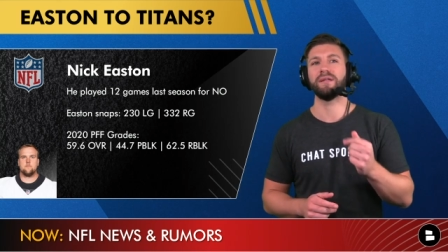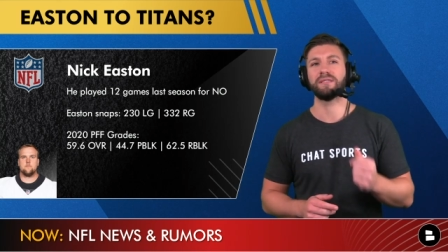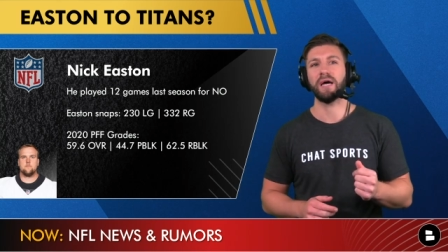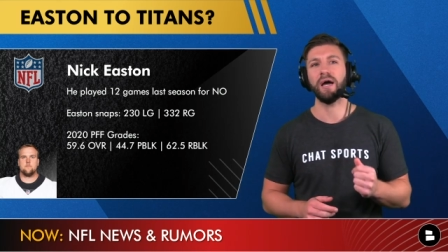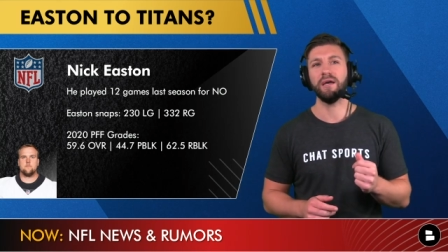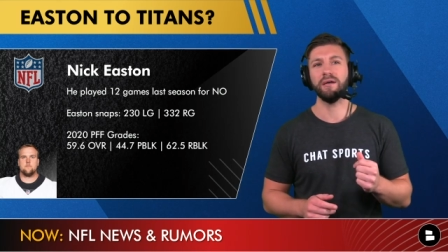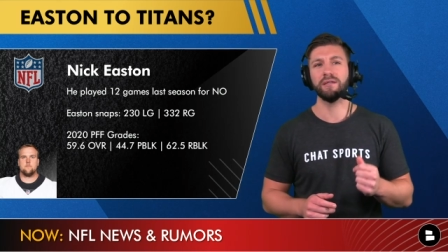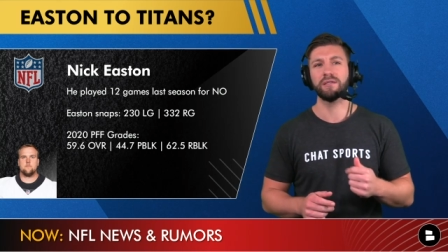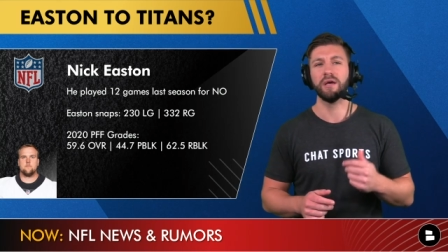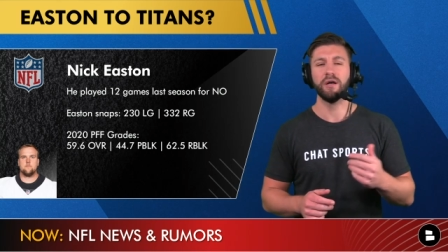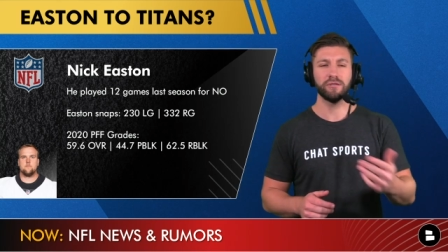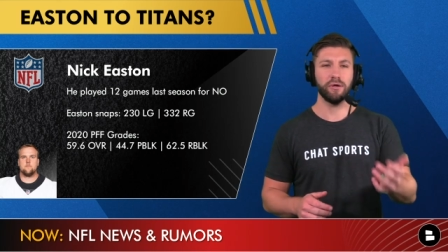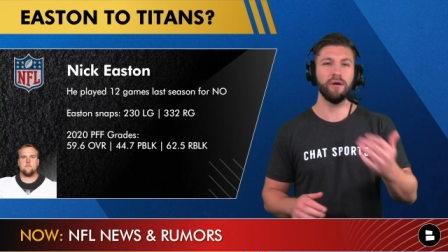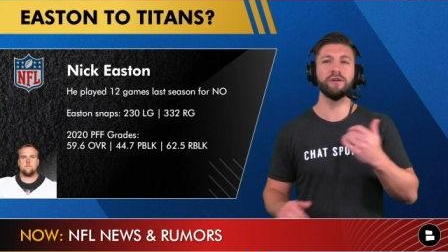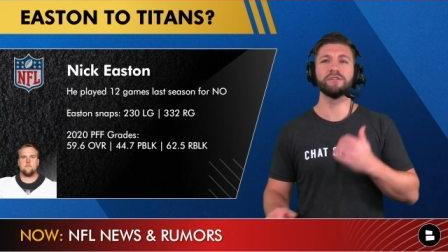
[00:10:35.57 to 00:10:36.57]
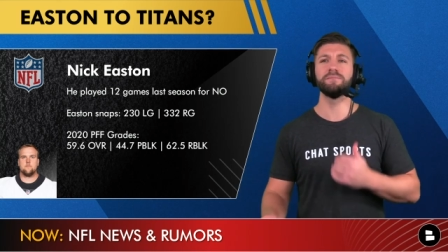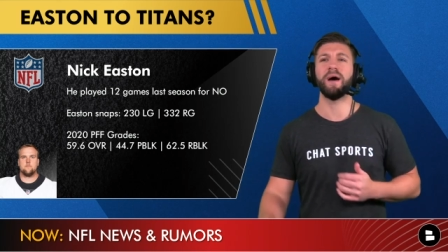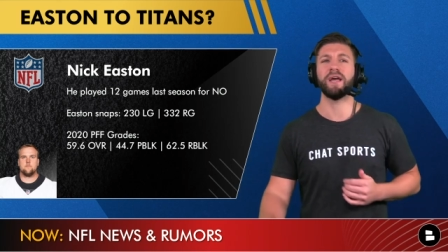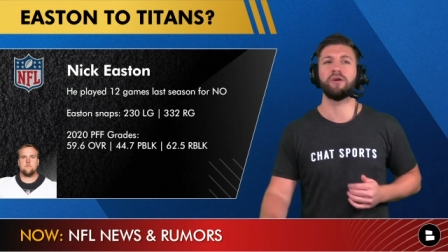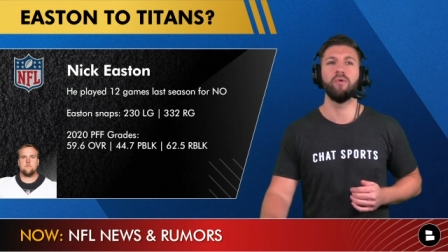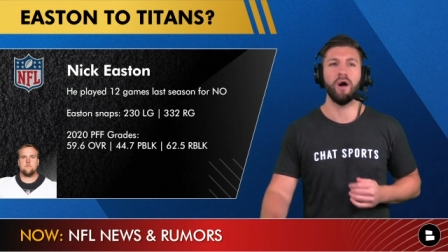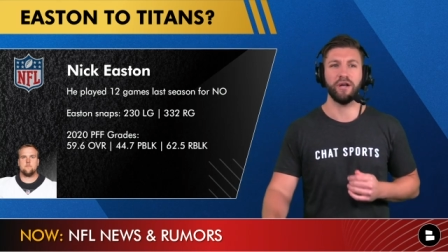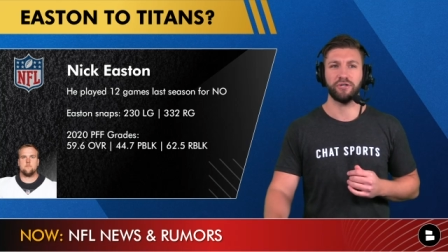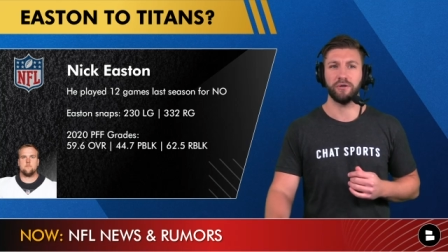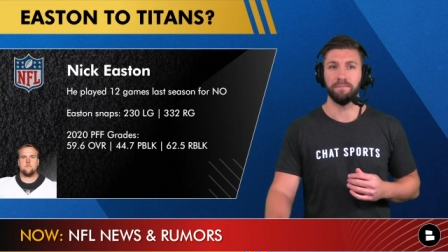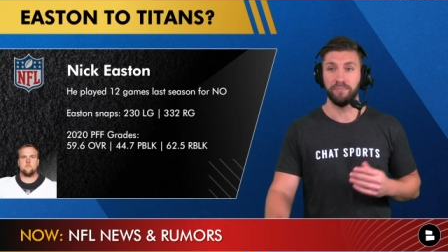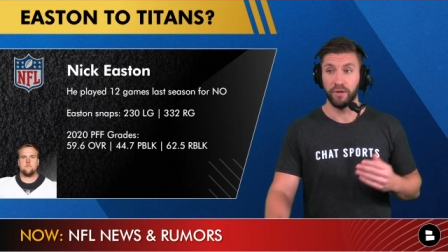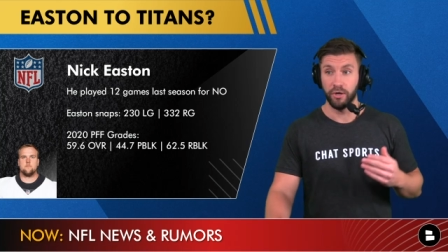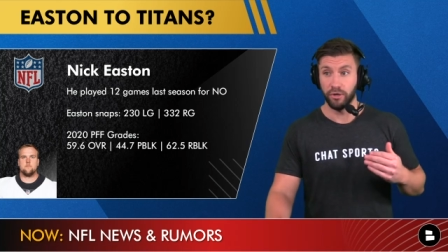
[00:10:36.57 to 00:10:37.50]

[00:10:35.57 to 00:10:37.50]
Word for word: Titans. So here's my question.